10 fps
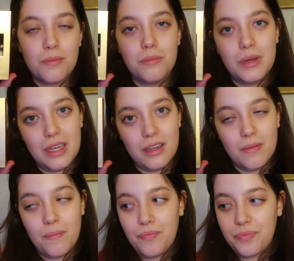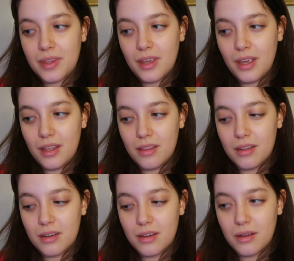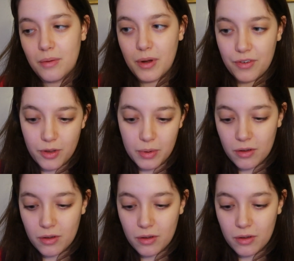me in the perfume.